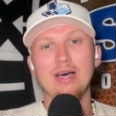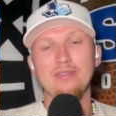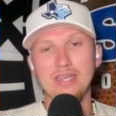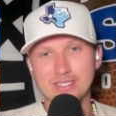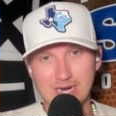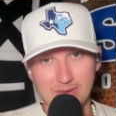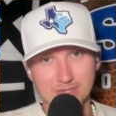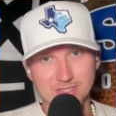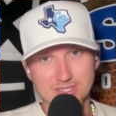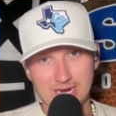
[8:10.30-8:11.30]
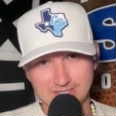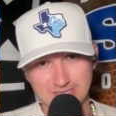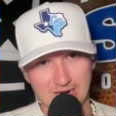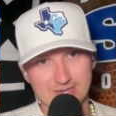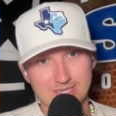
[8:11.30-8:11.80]
These comments kind of
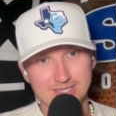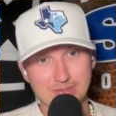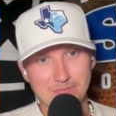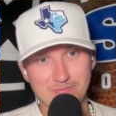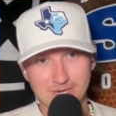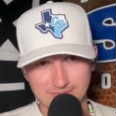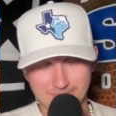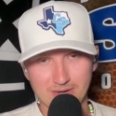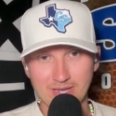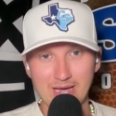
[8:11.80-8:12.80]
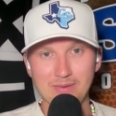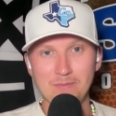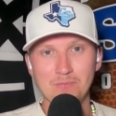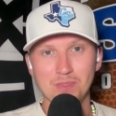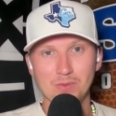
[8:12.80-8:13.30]
suck. But
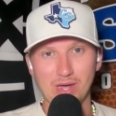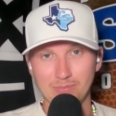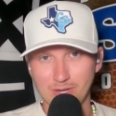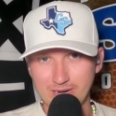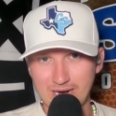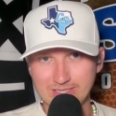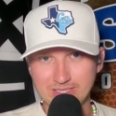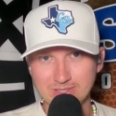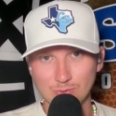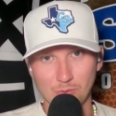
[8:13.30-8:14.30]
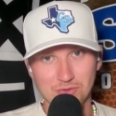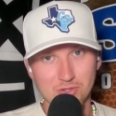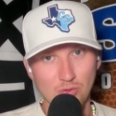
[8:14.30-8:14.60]
again, we got to play nice. We're with the